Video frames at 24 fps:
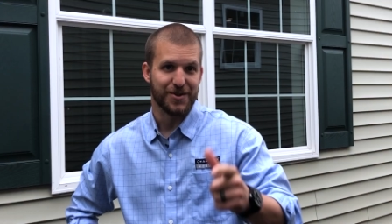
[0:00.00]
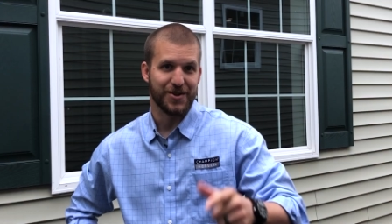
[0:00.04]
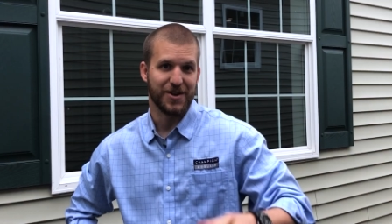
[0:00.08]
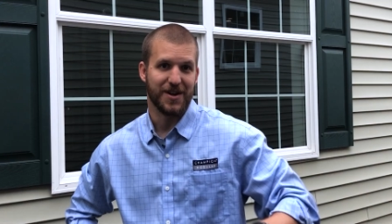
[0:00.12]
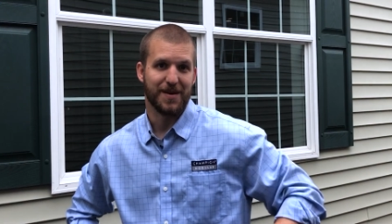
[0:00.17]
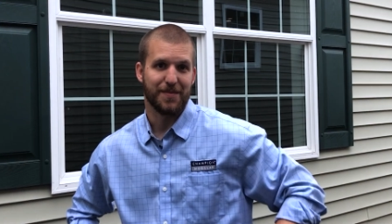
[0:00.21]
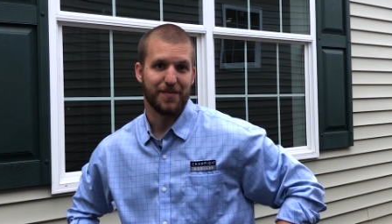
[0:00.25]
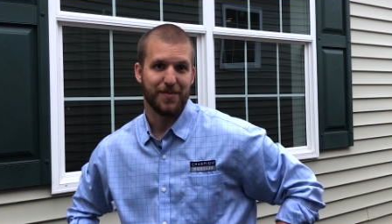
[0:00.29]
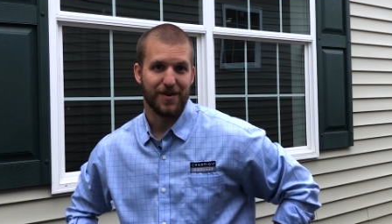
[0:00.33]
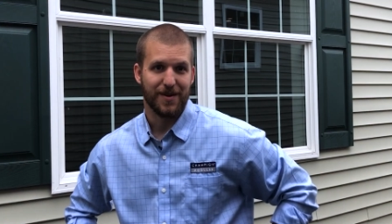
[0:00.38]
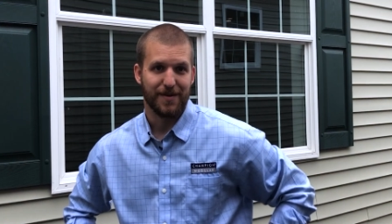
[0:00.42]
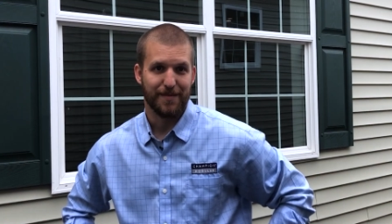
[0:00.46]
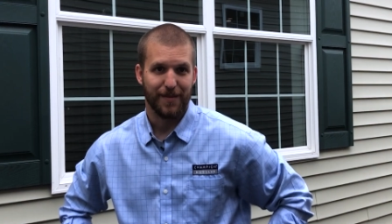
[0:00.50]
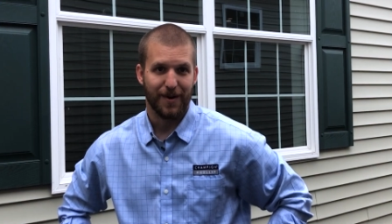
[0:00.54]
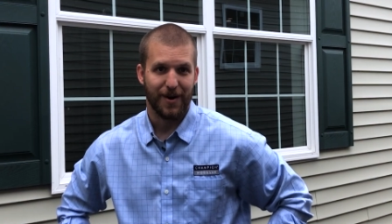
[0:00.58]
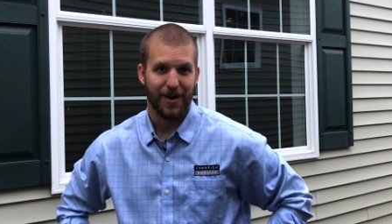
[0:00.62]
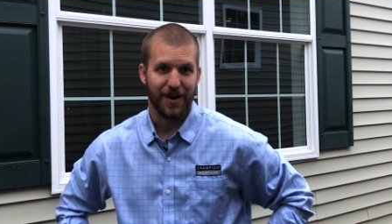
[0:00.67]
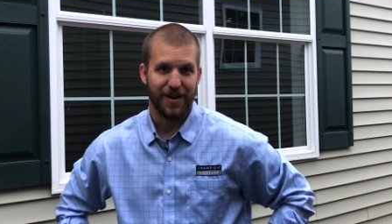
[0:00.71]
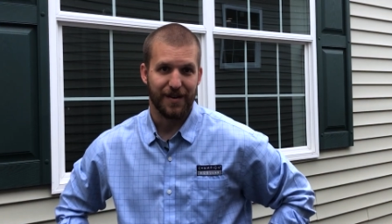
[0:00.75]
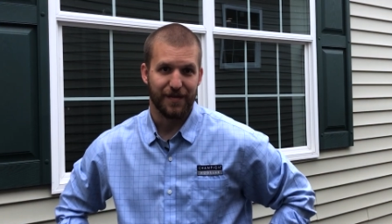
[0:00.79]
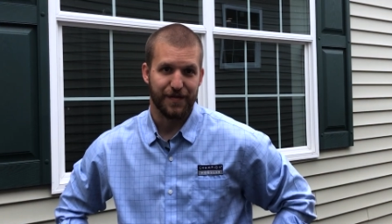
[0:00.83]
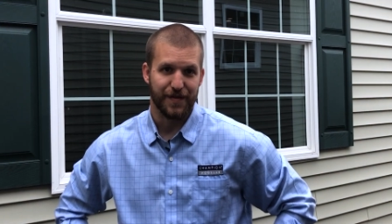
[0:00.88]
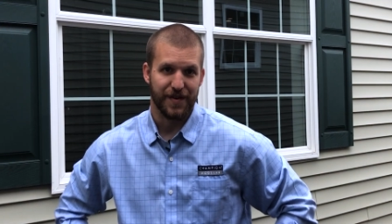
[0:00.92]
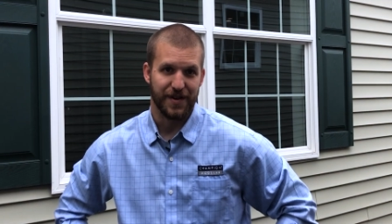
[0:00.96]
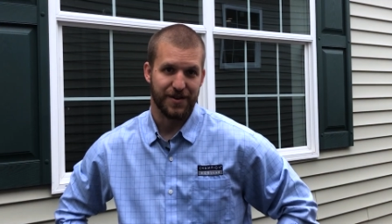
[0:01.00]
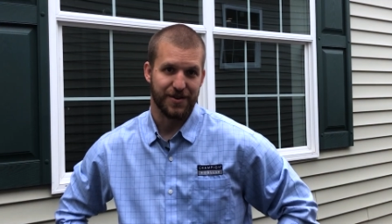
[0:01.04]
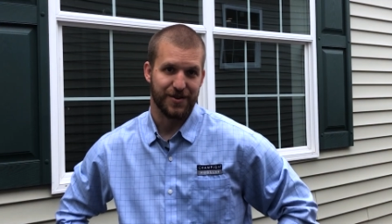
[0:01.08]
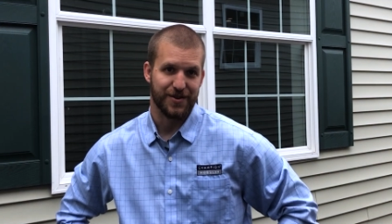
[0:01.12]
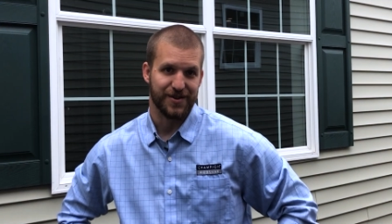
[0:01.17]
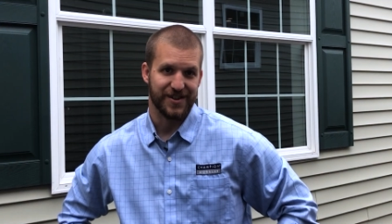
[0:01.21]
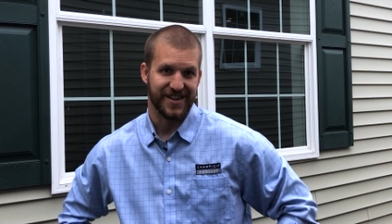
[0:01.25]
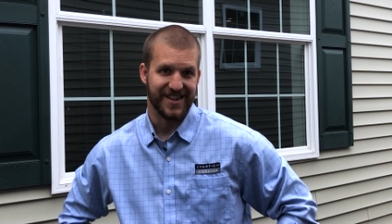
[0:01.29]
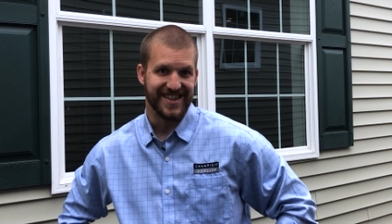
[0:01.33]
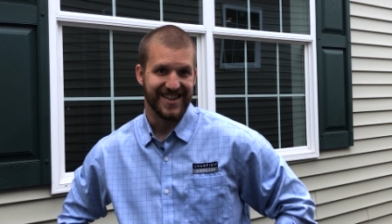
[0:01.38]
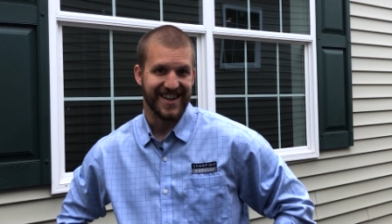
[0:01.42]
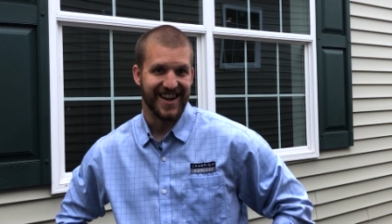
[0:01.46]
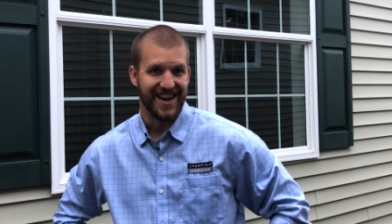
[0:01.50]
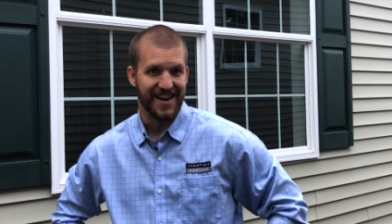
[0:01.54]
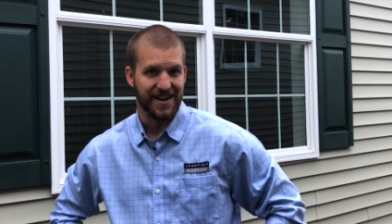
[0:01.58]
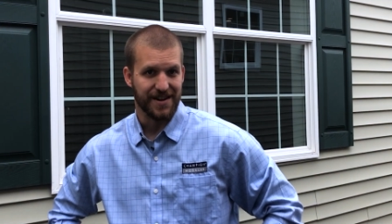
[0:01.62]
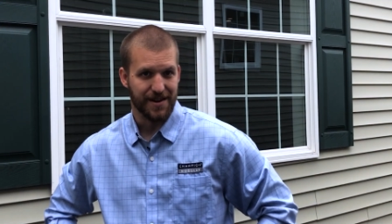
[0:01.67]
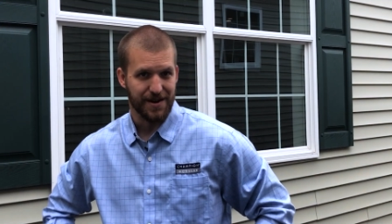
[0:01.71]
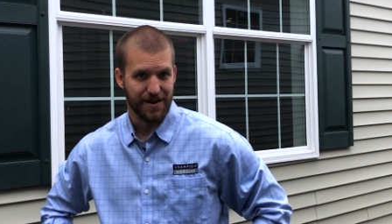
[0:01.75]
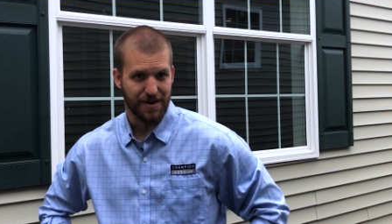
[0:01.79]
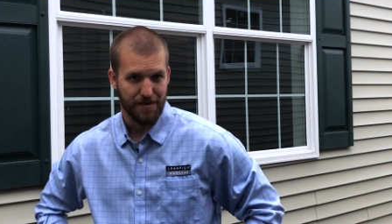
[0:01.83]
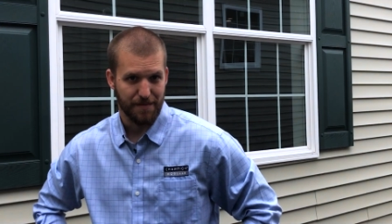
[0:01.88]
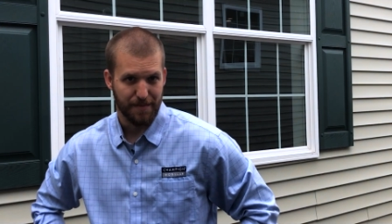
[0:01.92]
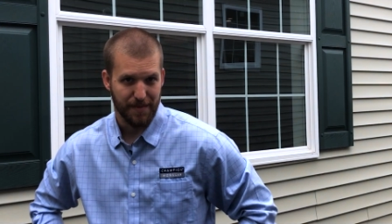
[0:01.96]
Champion Mod features a
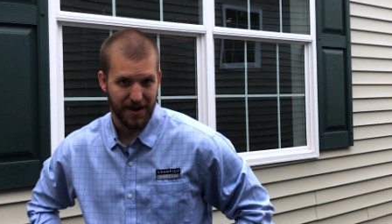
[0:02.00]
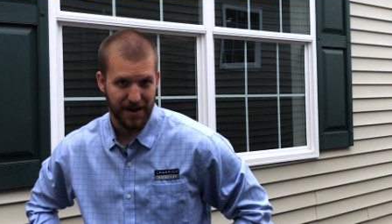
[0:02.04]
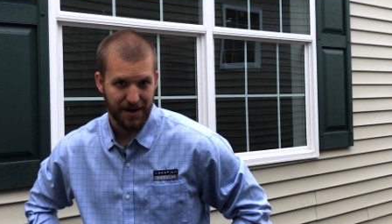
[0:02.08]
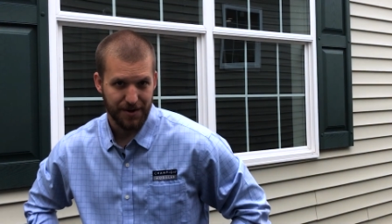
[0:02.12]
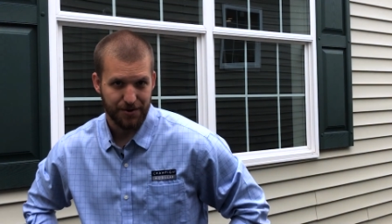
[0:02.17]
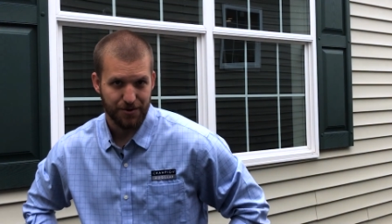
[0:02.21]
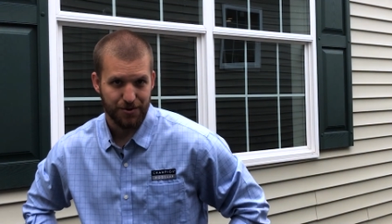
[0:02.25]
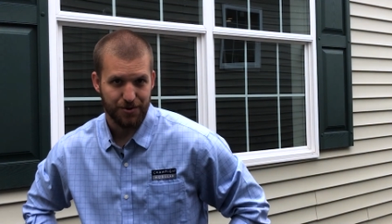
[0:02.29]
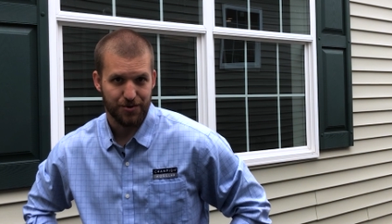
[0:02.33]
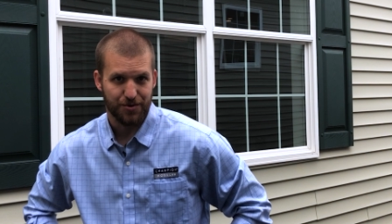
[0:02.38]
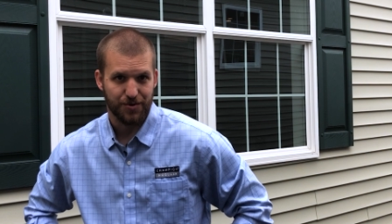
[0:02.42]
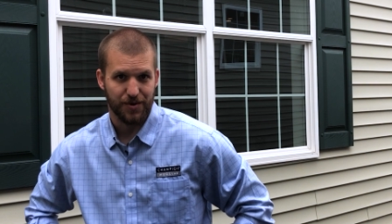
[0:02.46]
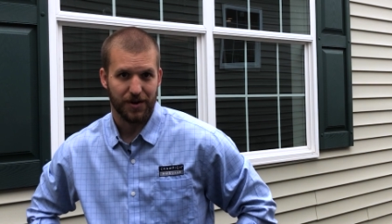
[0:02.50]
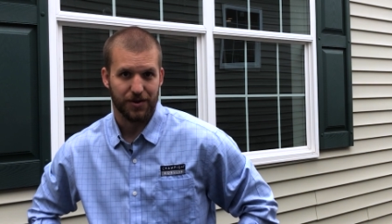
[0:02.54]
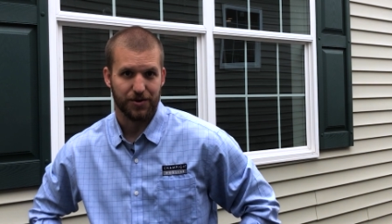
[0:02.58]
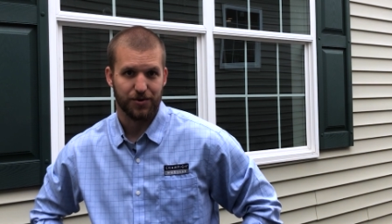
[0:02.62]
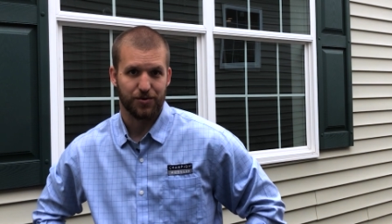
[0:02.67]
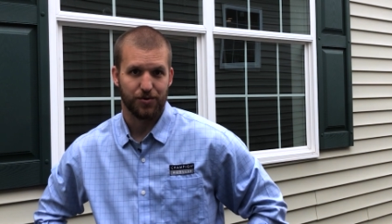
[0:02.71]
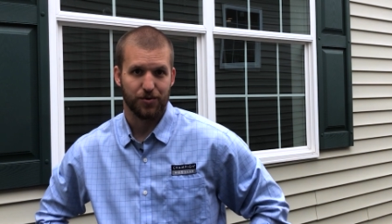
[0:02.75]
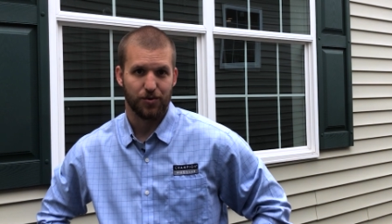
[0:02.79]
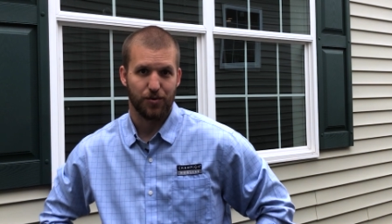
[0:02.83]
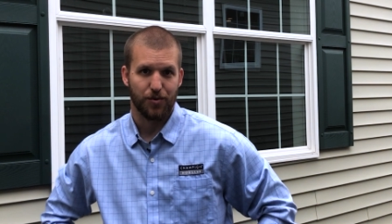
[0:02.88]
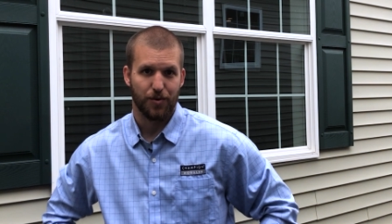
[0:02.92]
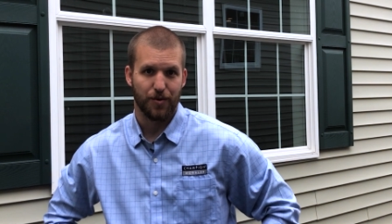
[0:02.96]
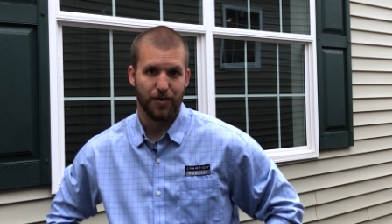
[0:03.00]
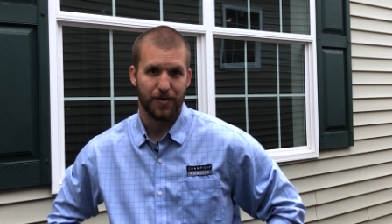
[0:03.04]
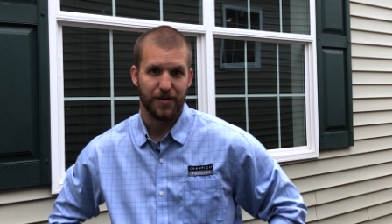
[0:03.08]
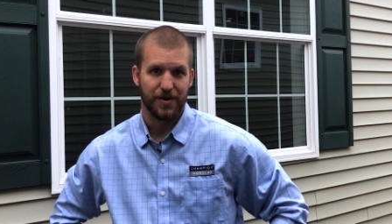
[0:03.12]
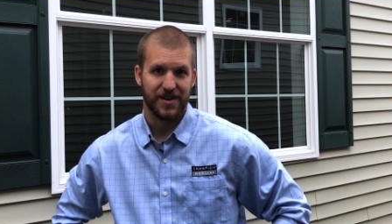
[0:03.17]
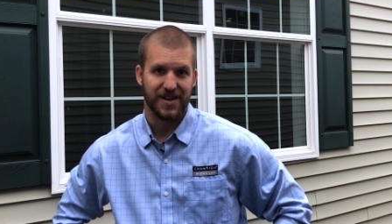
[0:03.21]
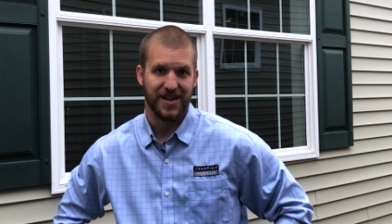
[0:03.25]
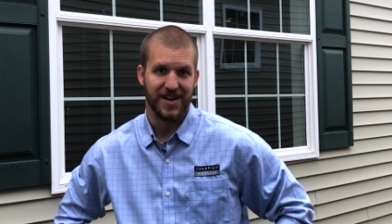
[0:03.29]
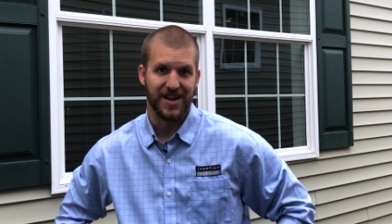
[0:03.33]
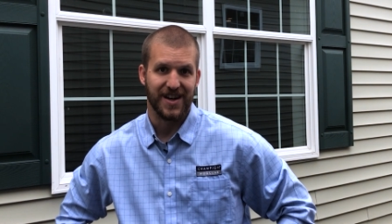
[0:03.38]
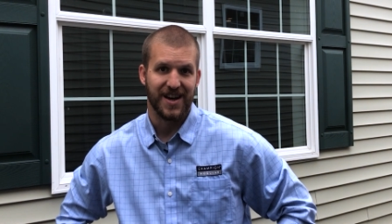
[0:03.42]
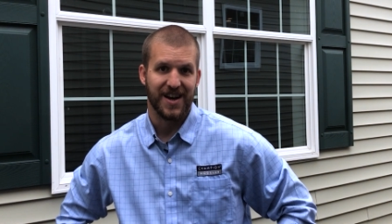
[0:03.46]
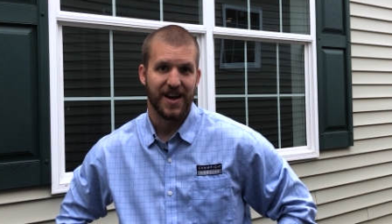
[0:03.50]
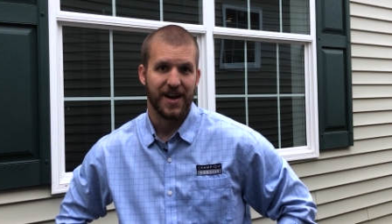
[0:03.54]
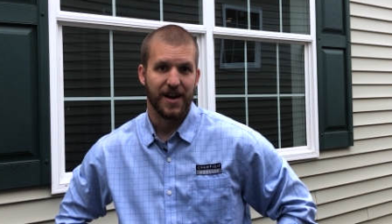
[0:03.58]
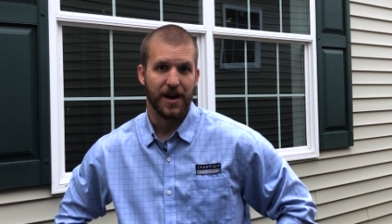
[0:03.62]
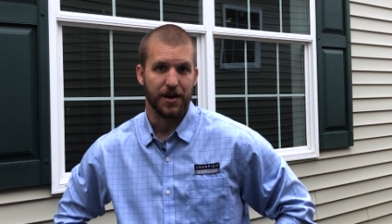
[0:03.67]
10-year major structural warranty,